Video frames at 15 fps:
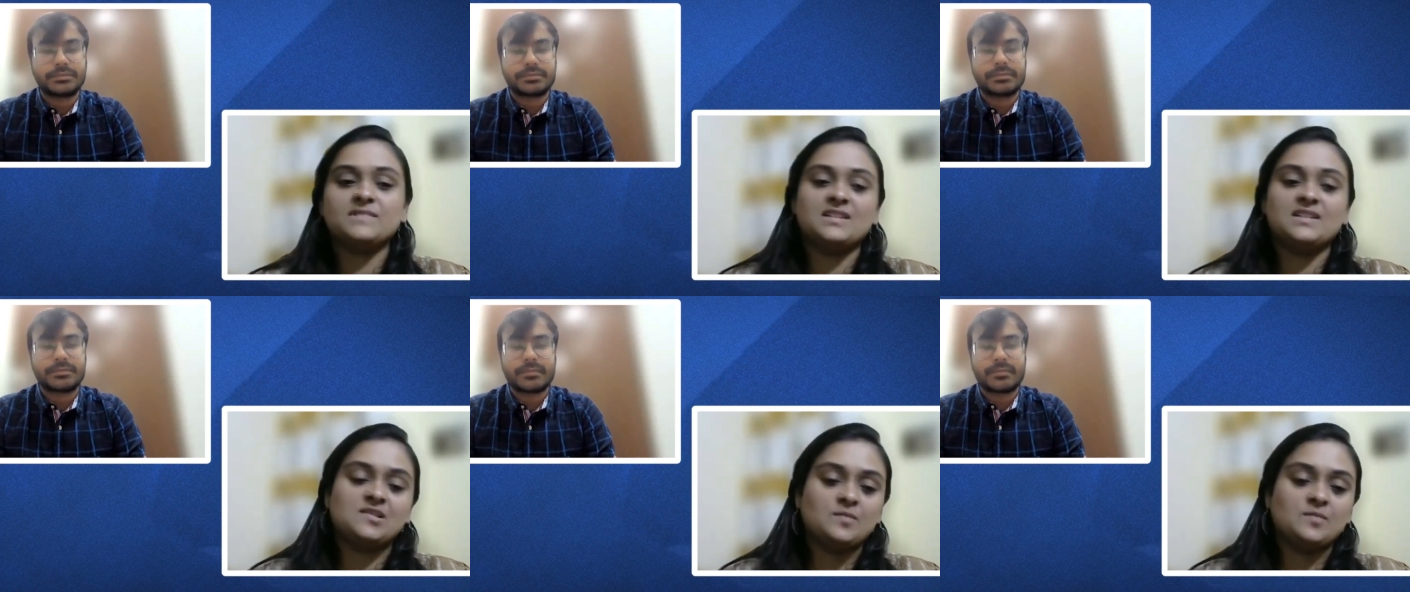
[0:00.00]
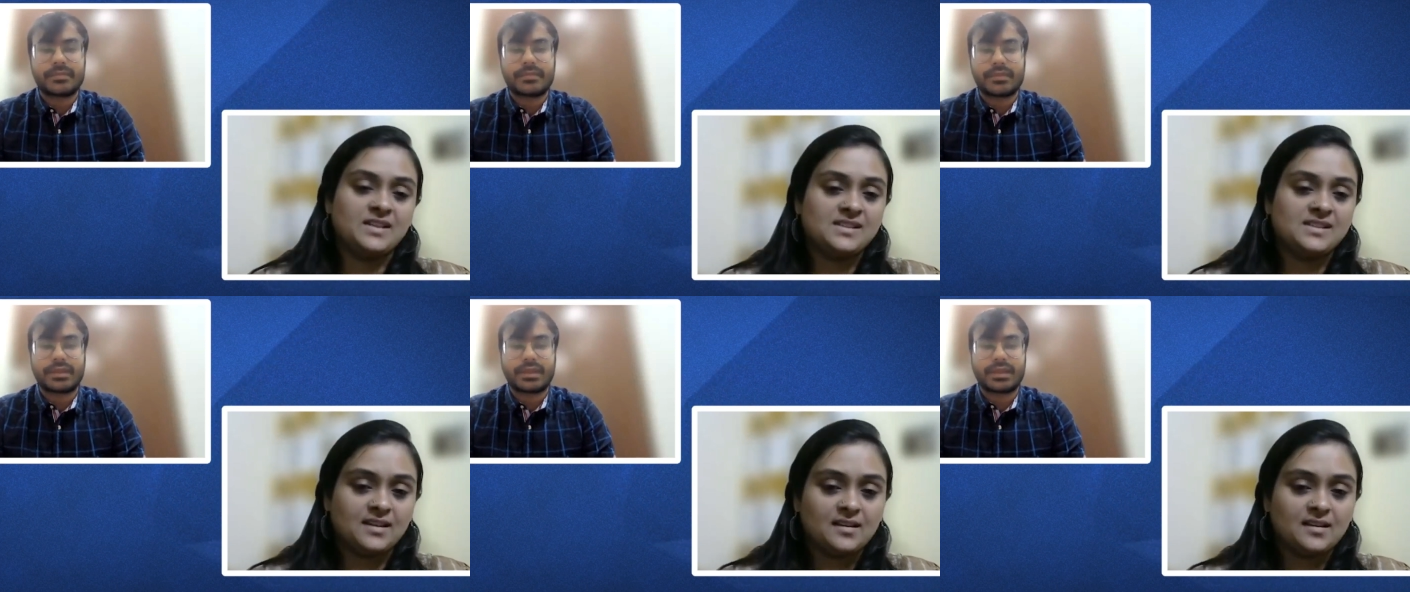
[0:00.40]
Speaker 1: that's
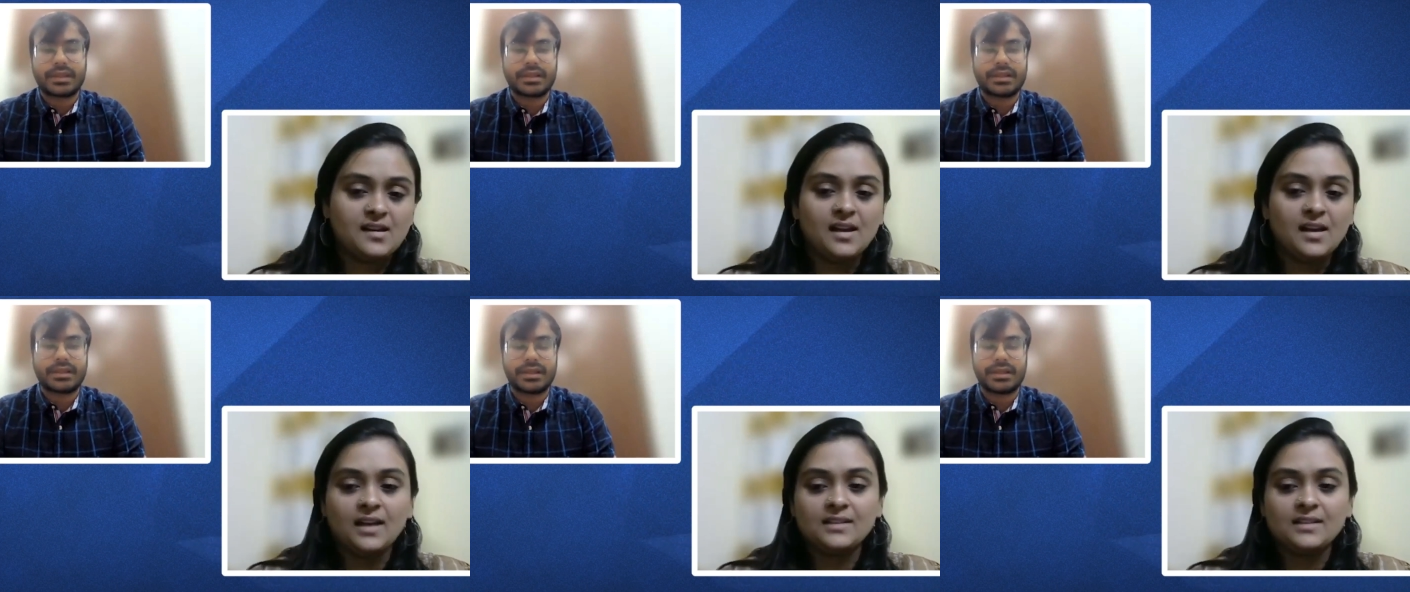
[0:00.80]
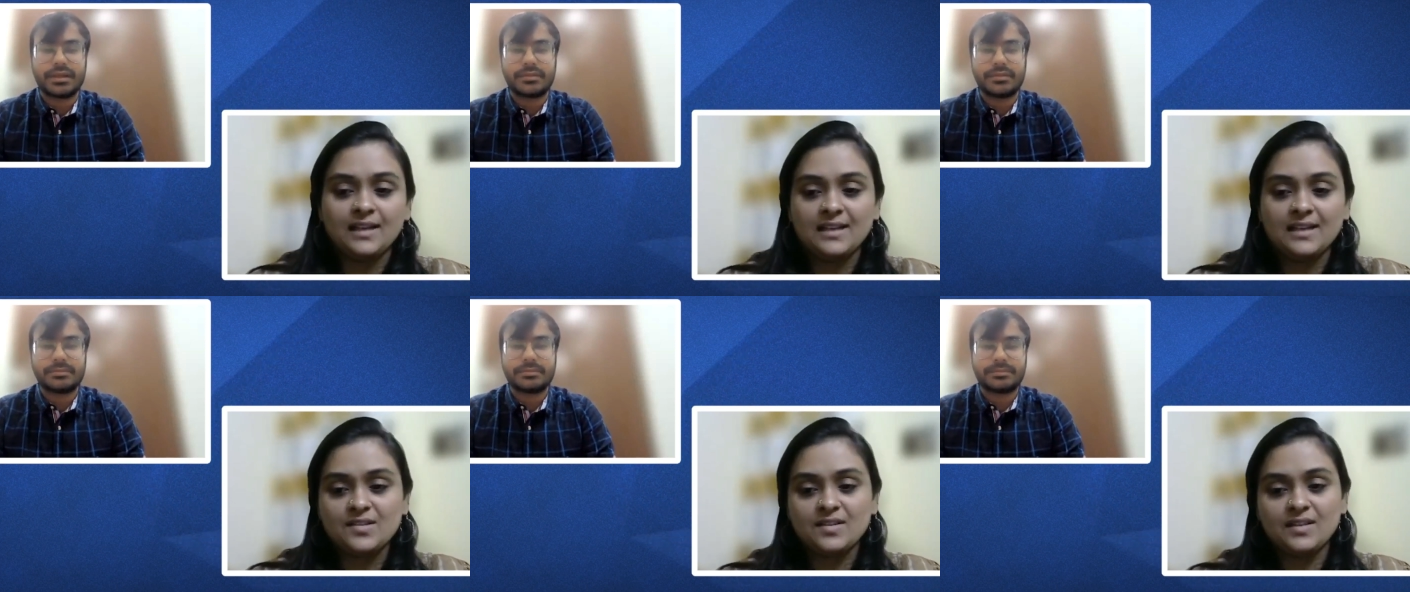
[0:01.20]
amazing
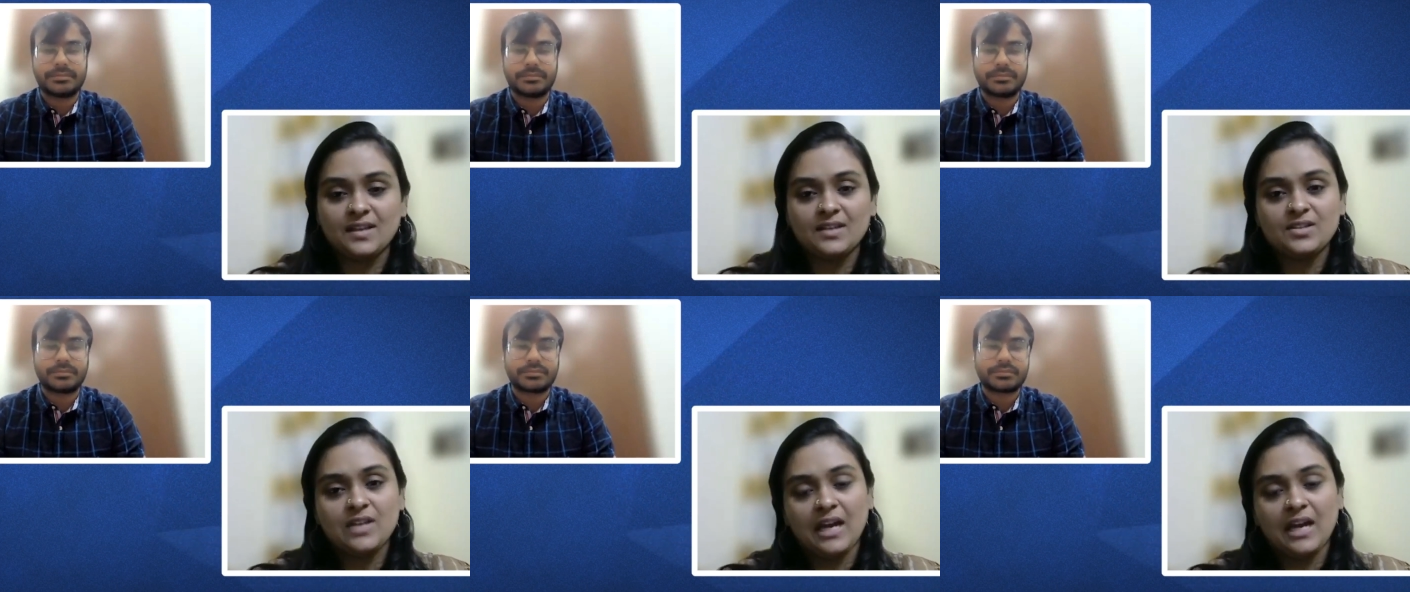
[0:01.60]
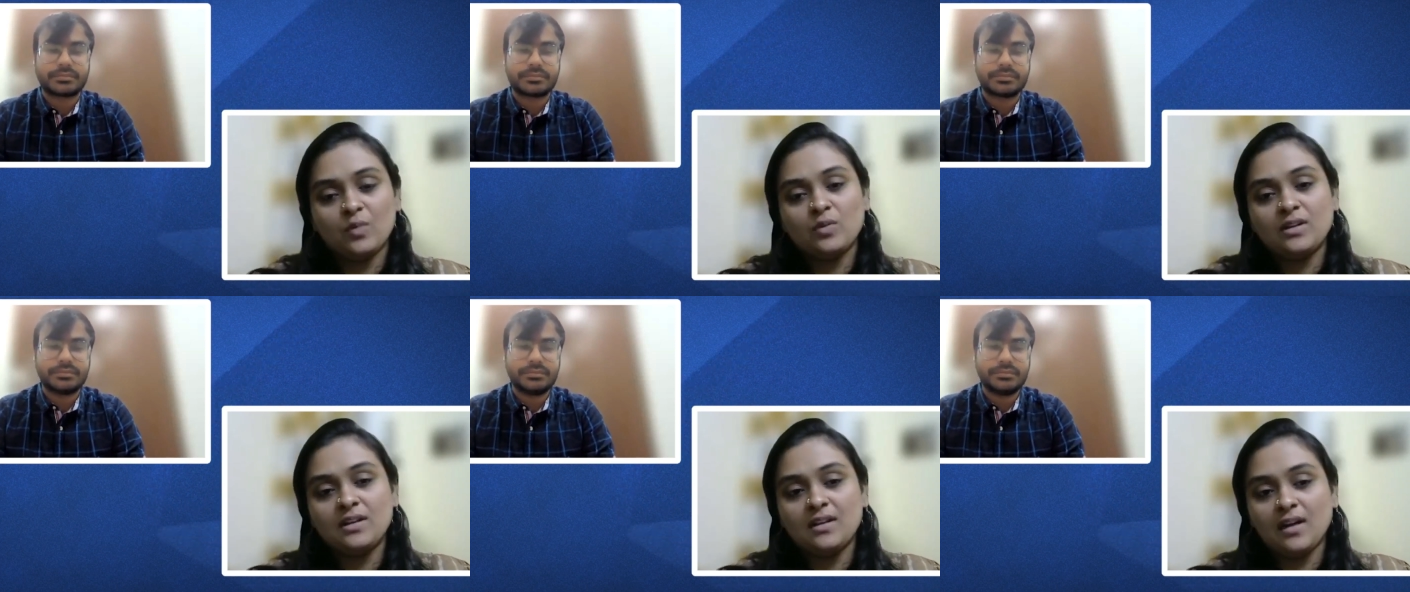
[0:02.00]
thanks ritesh i
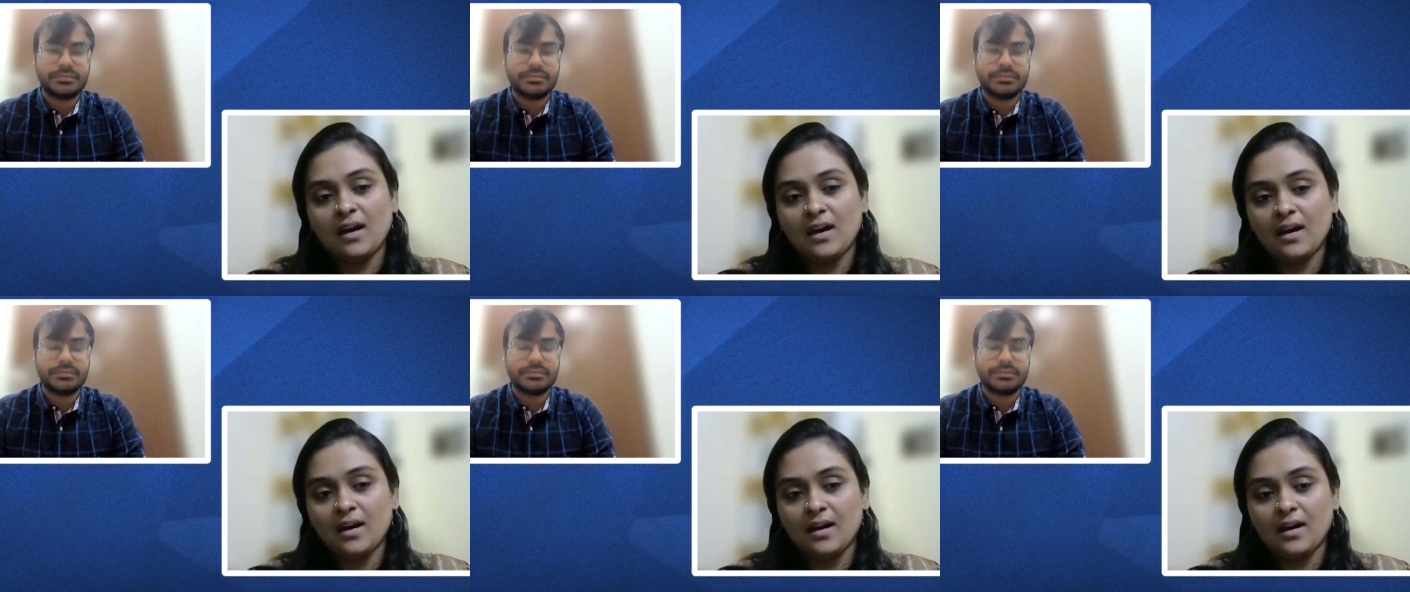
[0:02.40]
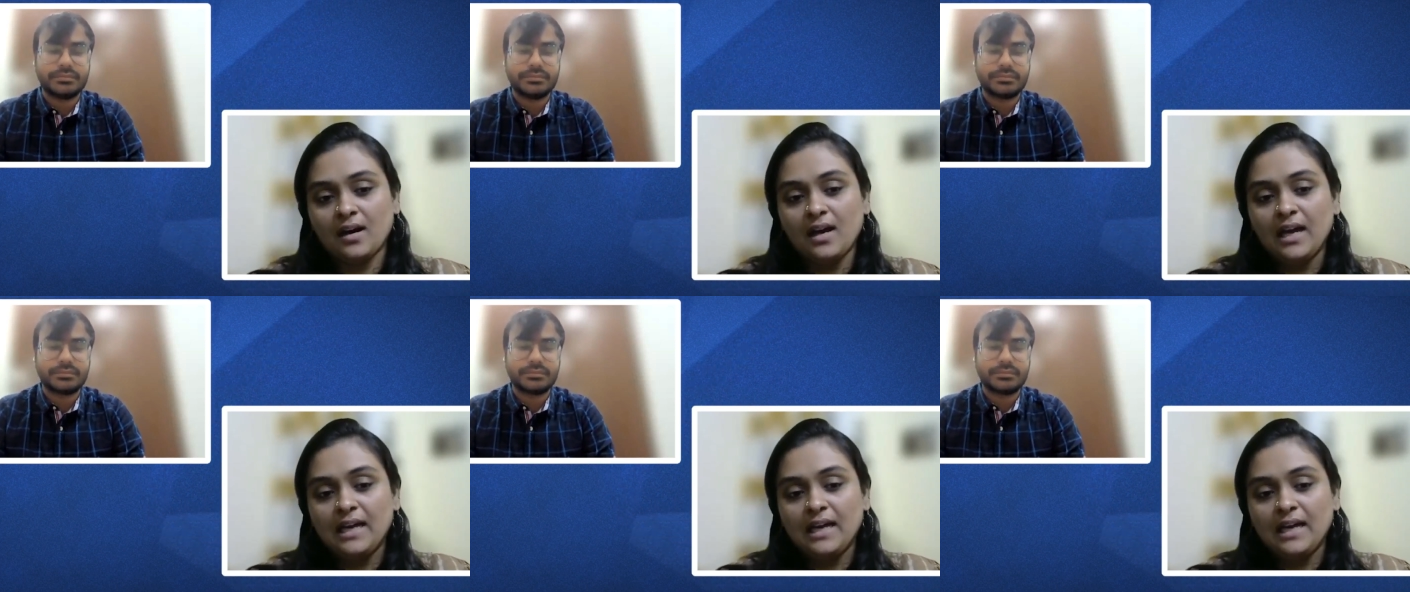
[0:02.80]
will uh,